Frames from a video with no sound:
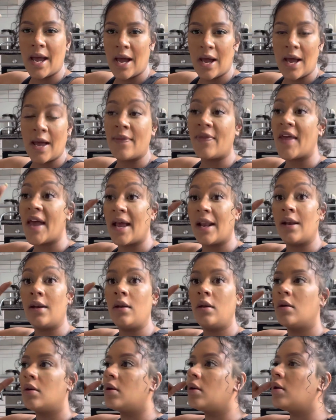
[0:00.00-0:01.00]
And
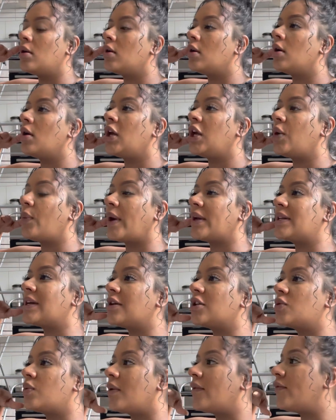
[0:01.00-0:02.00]
then he went down
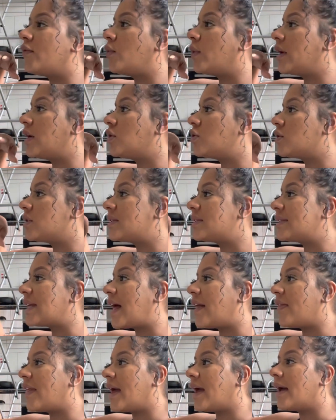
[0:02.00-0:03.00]
to 140 and just
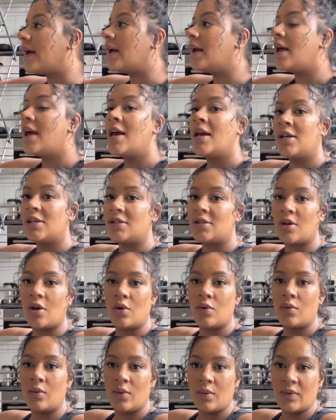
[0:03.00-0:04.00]
sat there.
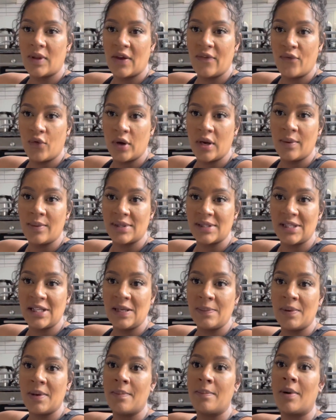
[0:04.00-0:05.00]
So they thought he was
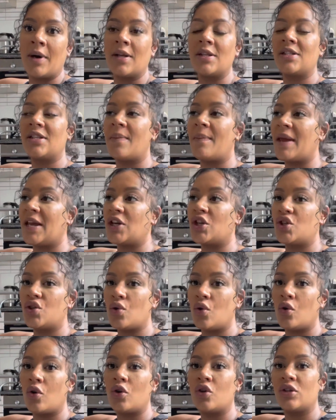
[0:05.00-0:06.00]
sleeping, but to make
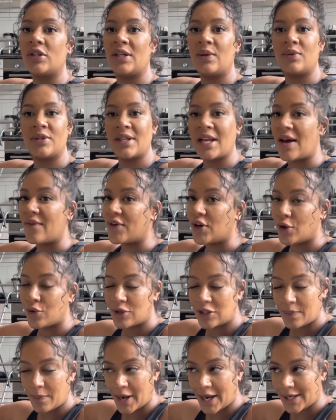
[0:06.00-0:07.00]
sure, because he wasn't having no
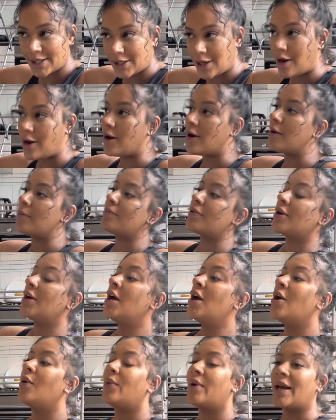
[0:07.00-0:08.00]
spikes up,
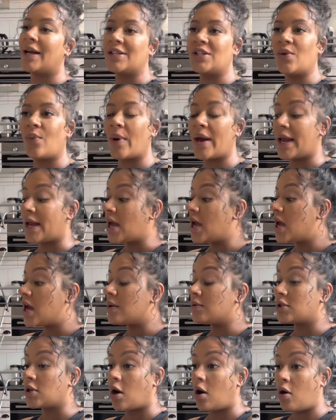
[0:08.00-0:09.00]
we had to wait. It
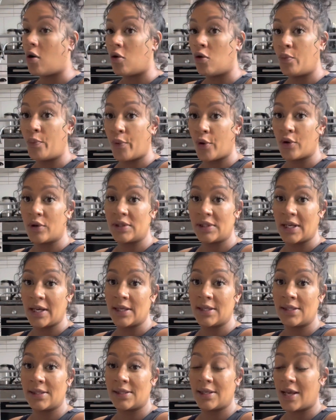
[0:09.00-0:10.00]
was a whole
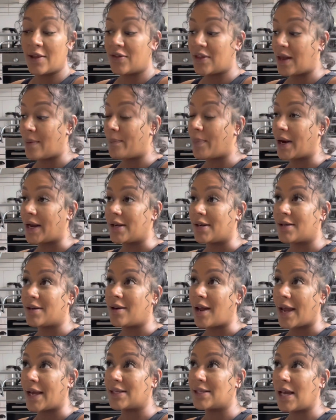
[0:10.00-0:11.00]
process. Then by
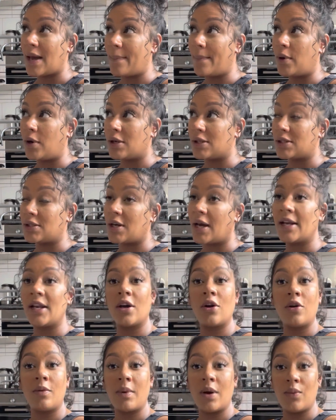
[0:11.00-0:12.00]
like 10 past nine, I
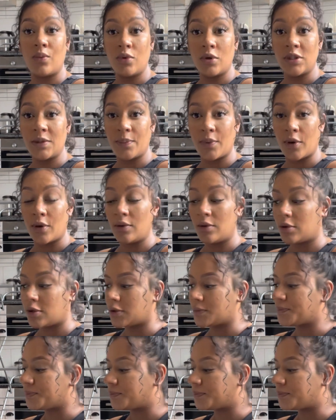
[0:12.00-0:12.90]
got my waters broke.